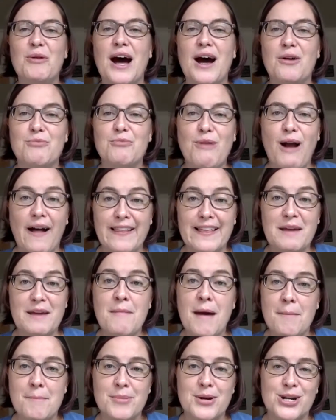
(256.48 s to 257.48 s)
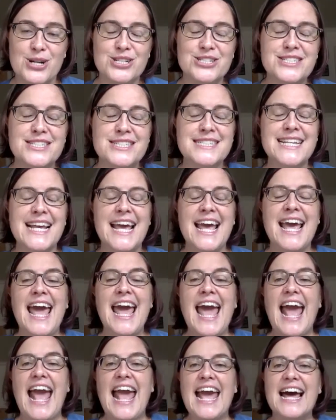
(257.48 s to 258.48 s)
Raleigh members.
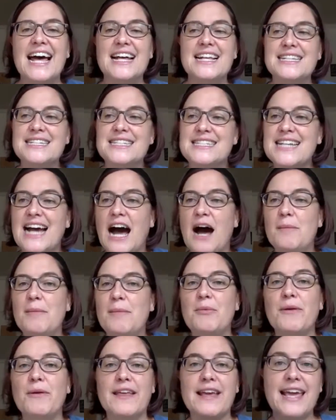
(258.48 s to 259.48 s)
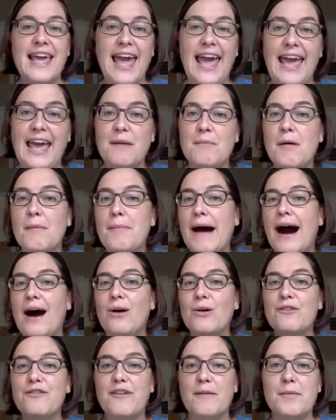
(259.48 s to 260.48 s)
And it really came
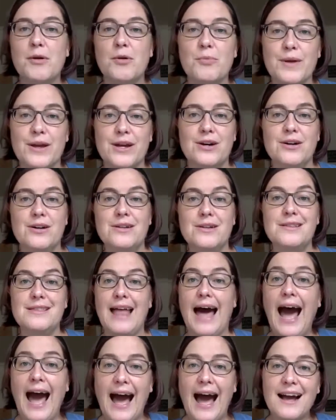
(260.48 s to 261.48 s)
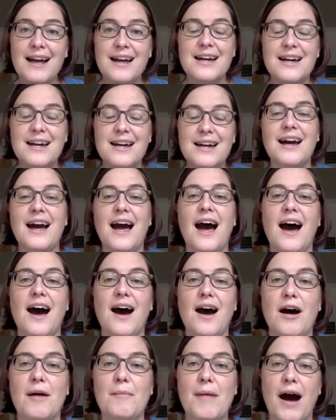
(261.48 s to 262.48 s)
about from a real lack
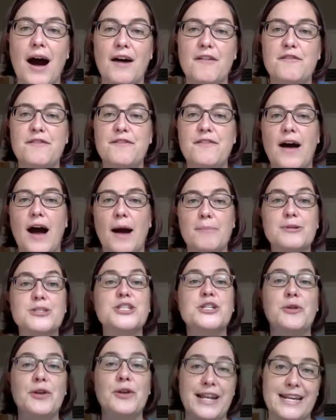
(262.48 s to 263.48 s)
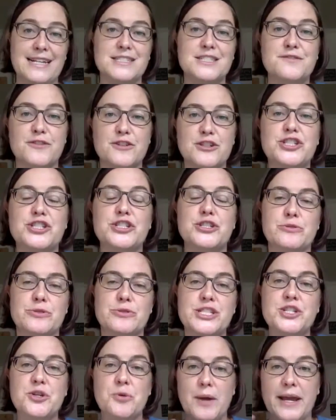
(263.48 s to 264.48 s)
of opportunities for
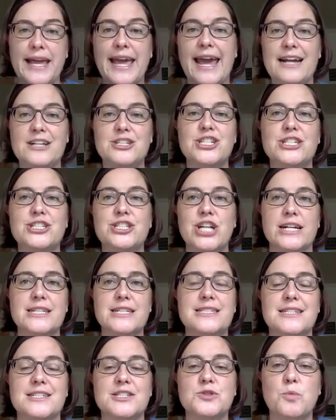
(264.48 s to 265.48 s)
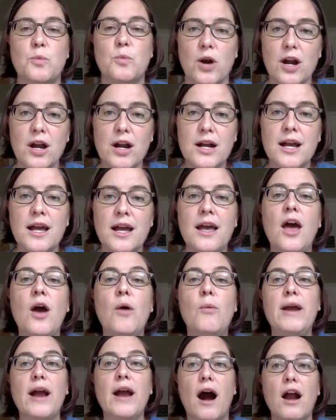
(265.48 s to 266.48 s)
Jews to engage in justice work.
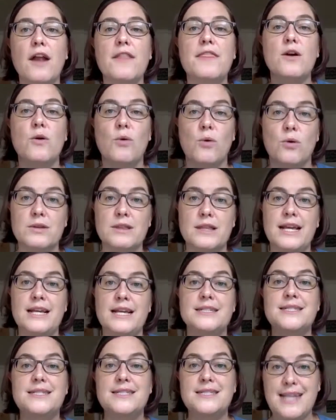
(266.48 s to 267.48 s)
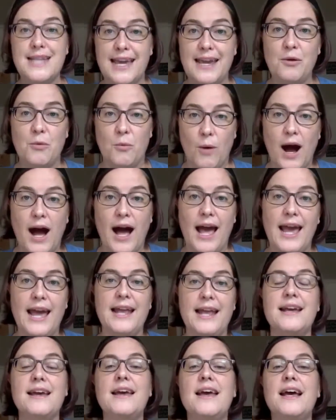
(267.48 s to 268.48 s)
We are the only
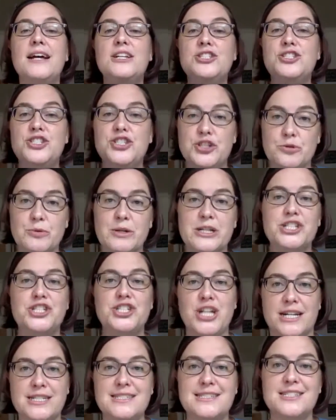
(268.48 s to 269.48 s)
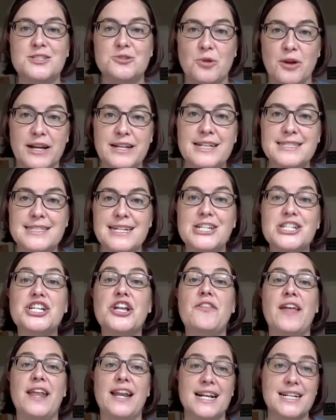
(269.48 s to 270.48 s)
statewide Jewish justice organization
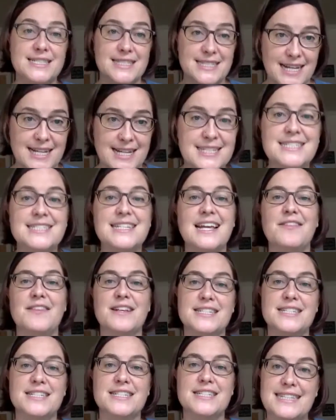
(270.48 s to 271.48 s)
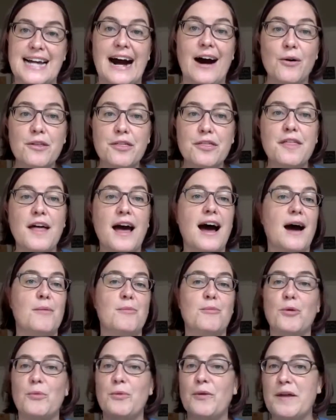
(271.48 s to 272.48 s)
that exists in the South. We're
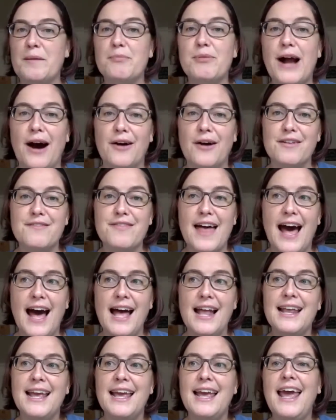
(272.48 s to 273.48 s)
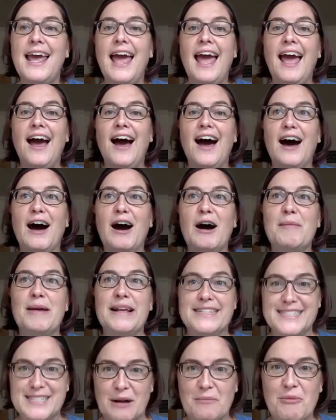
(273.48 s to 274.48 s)
really proud of that in
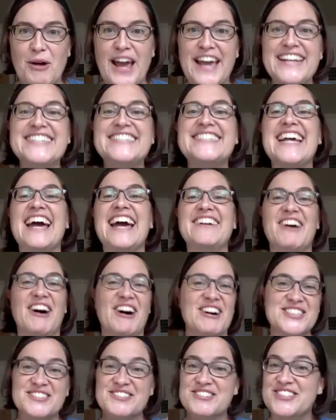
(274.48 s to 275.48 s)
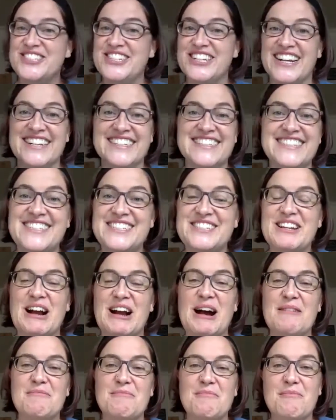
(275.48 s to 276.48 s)
some ways, and also just
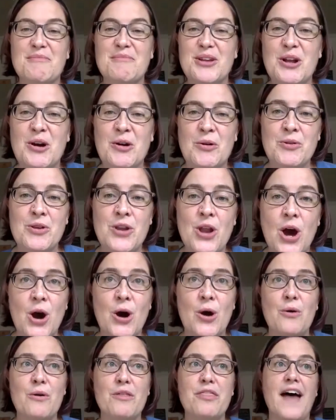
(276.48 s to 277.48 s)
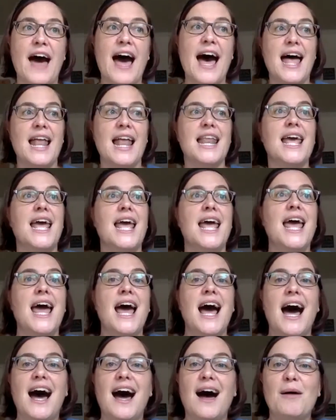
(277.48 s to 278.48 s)
know
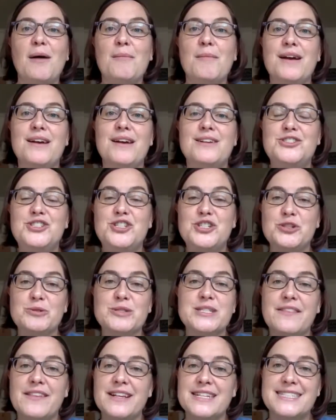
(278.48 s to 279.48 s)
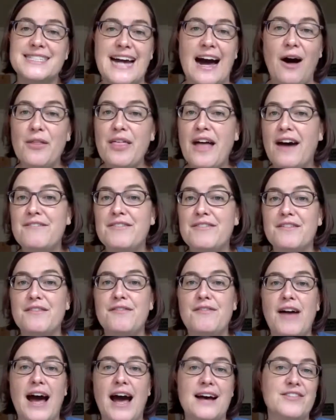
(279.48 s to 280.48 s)
that Jews in the South have
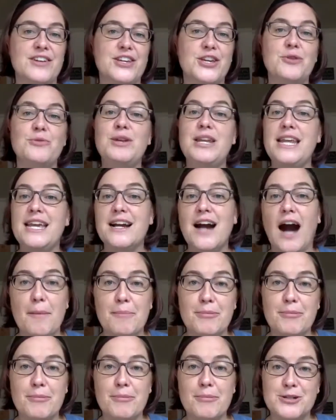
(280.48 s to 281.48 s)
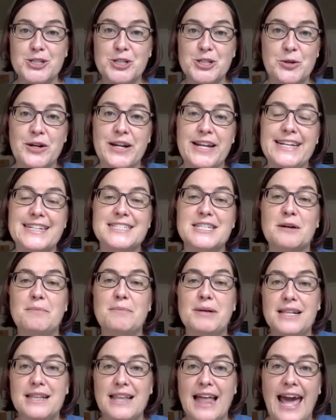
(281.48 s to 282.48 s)
a unique opportunity to
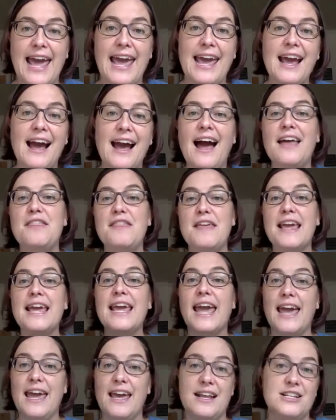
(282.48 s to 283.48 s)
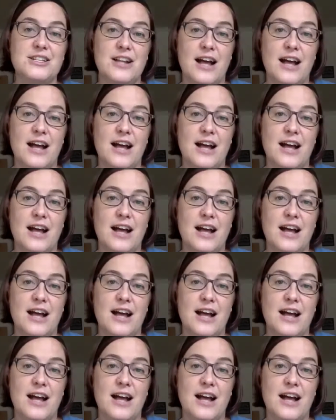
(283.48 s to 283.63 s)
play, I think, in